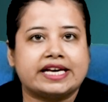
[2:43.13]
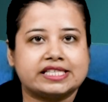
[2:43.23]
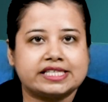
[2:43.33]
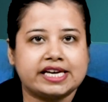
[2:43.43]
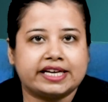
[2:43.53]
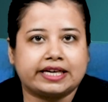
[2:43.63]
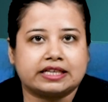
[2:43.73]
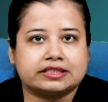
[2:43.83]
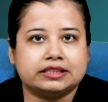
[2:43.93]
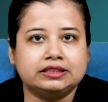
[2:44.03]
SCA
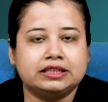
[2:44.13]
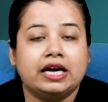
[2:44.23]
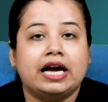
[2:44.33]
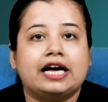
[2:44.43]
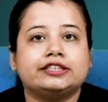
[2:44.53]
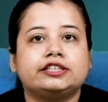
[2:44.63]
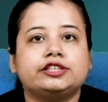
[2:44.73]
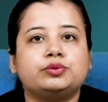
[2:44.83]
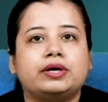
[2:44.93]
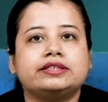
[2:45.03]
cases and
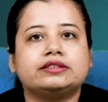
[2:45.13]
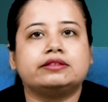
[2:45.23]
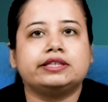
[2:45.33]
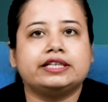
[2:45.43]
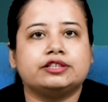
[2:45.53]
3,230